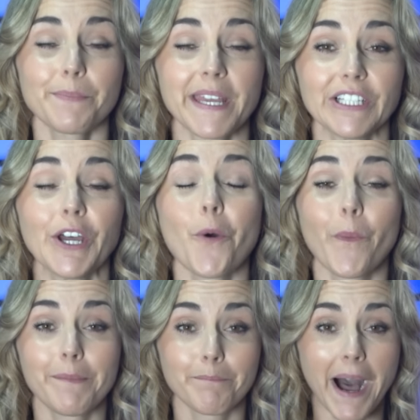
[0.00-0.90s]
be alert
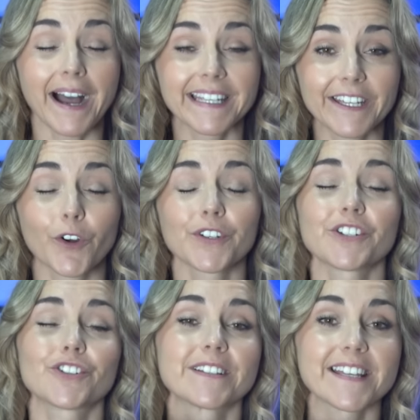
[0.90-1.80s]
when market
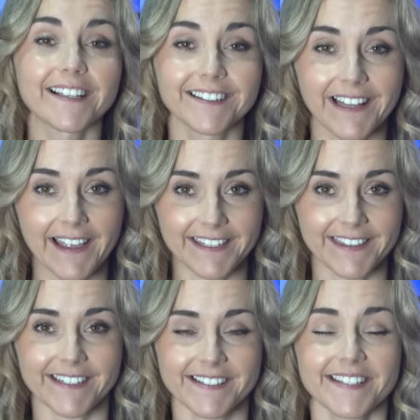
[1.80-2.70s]
conditions are like
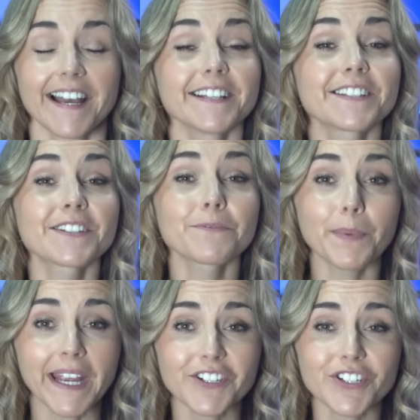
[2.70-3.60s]
this,
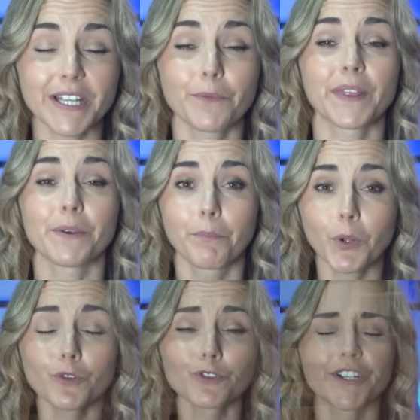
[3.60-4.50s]
especially when the
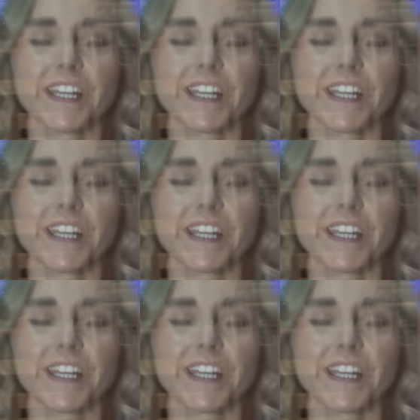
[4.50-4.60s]
bull run